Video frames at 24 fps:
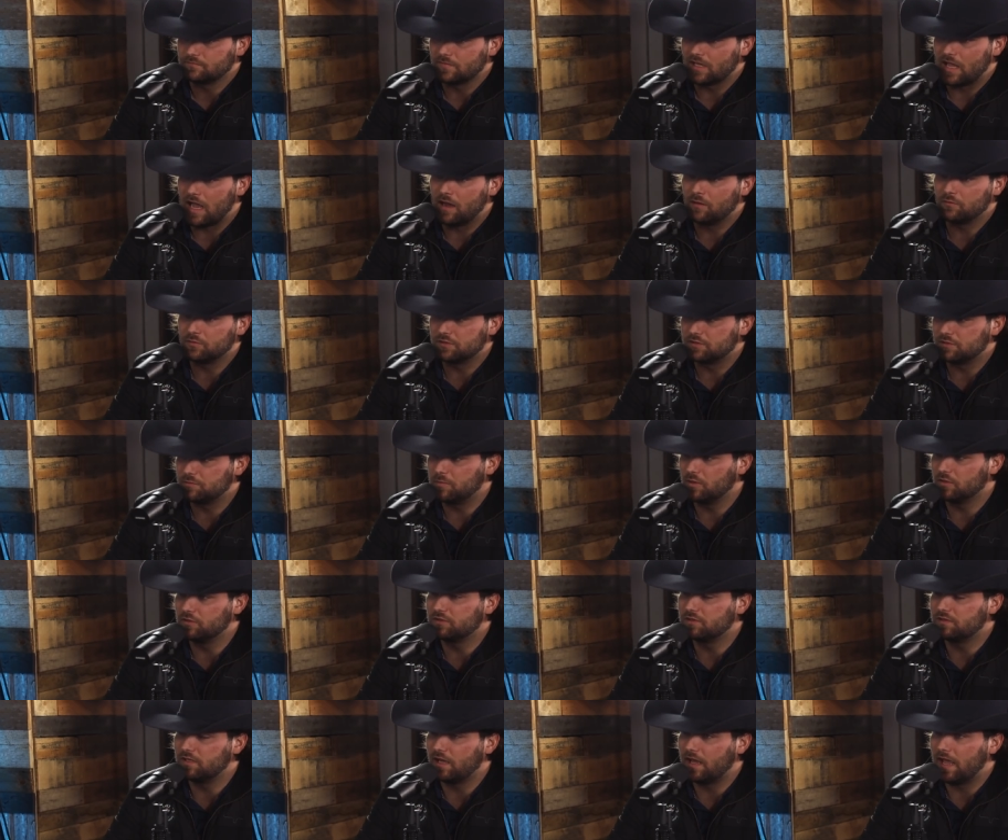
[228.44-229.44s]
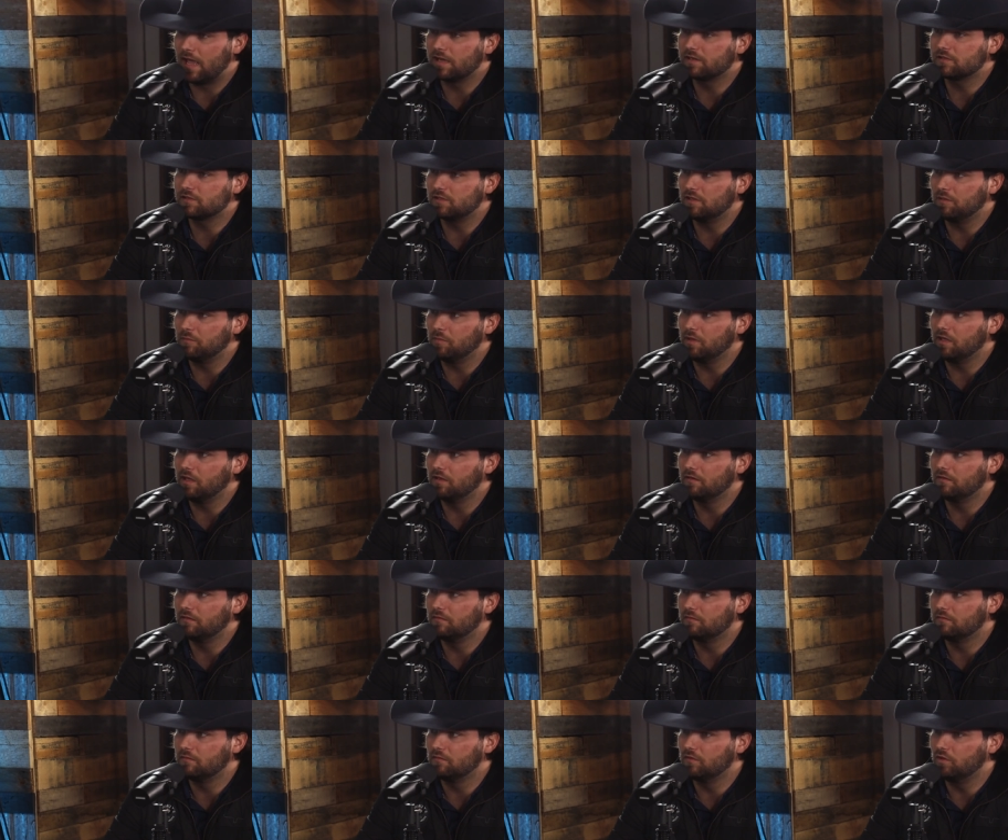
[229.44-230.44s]
I was supposed to actually be
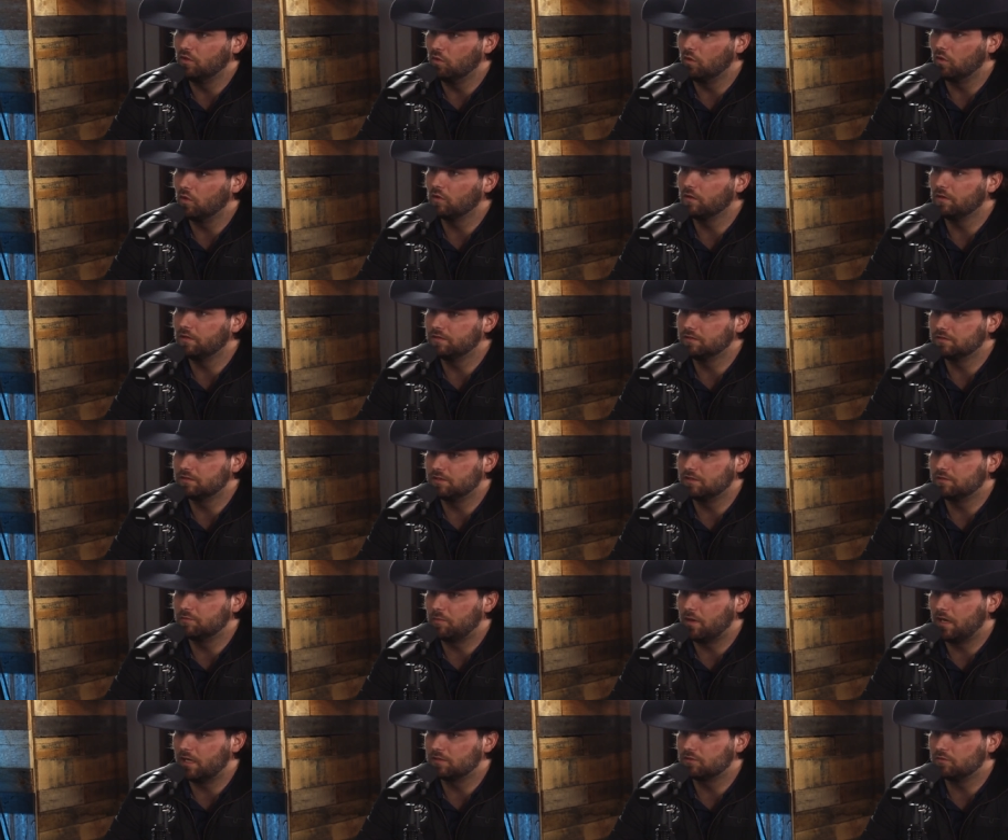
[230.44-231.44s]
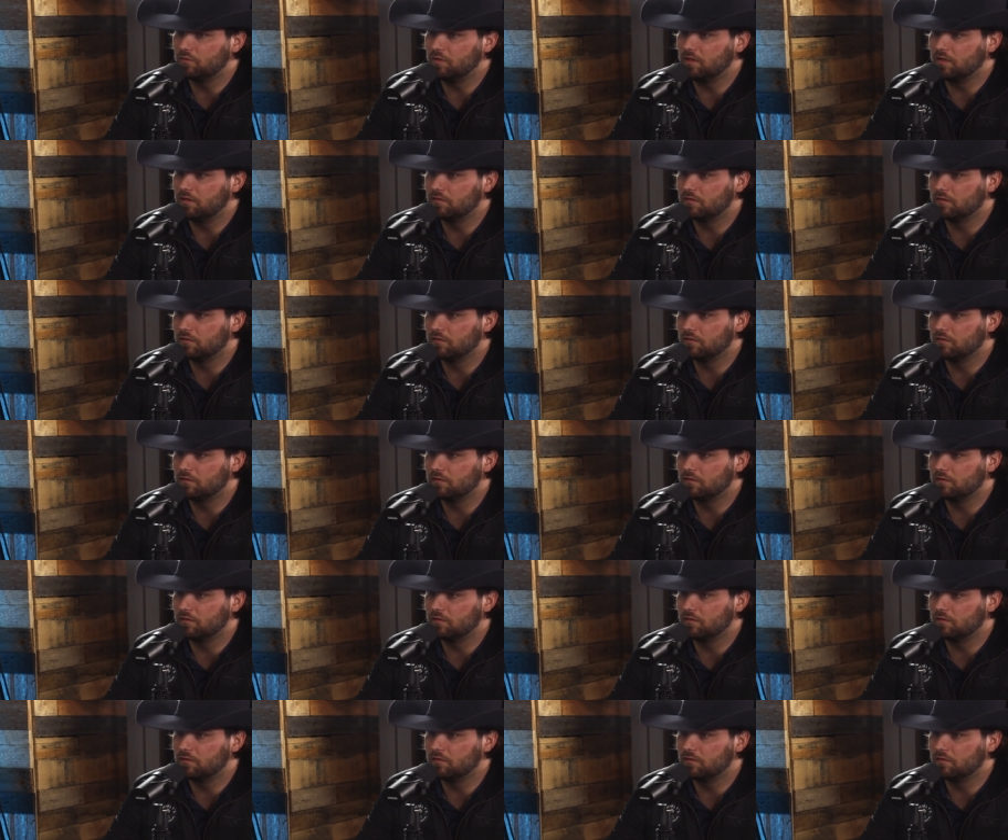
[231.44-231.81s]
in New Orleans this past week.